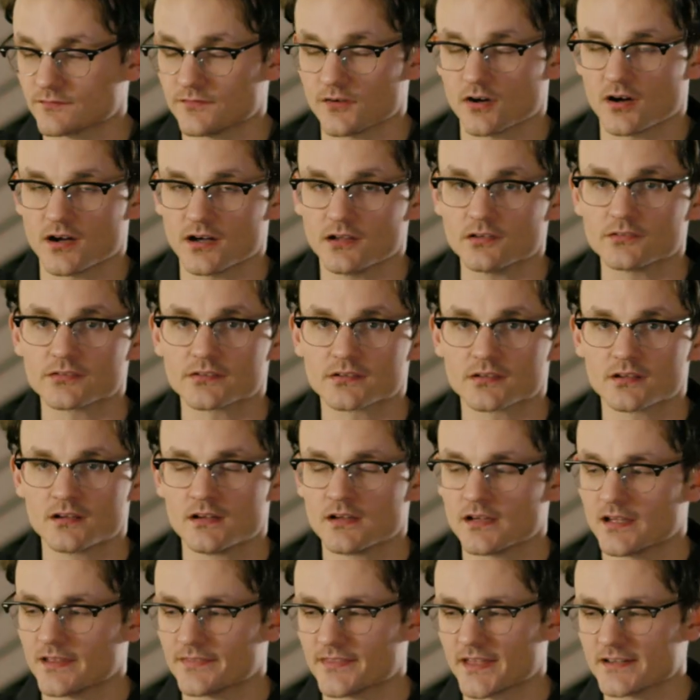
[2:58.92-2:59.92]
files,
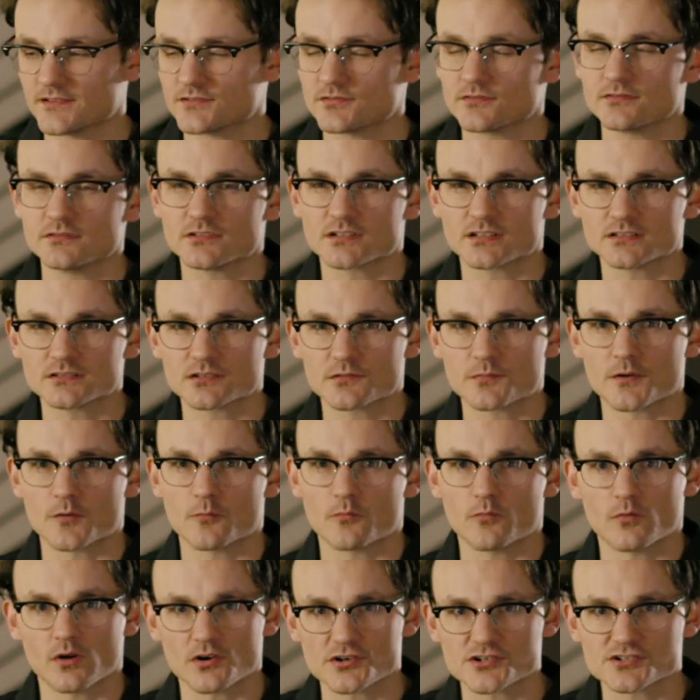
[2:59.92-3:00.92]
they do look a little bit
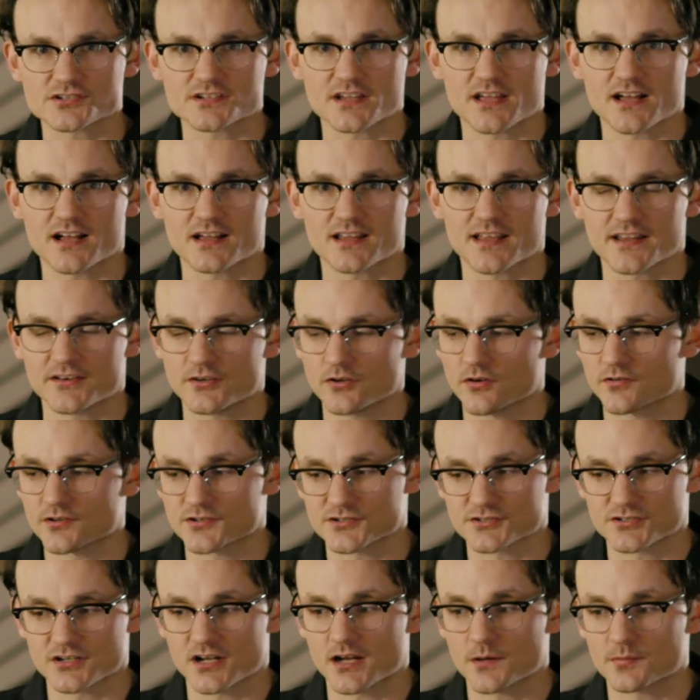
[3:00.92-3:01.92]
washed out and not
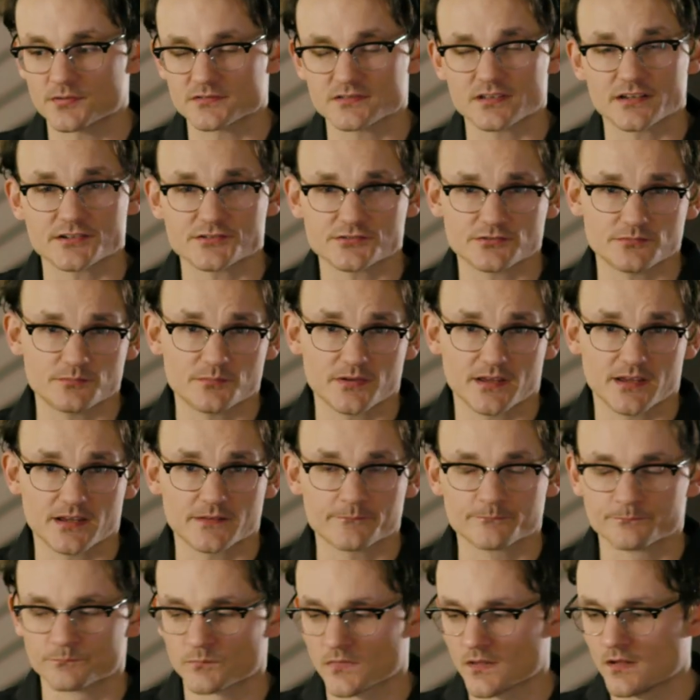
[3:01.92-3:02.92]
as sharp as they should be.
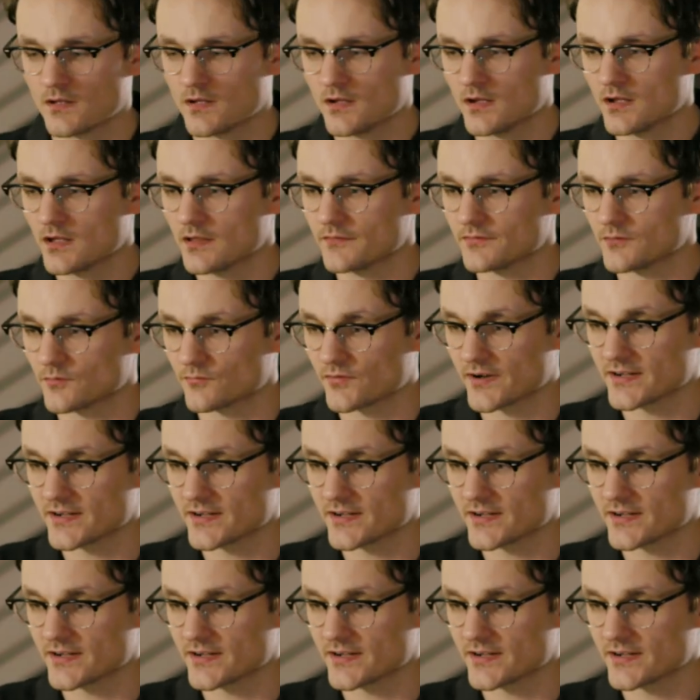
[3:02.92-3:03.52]
The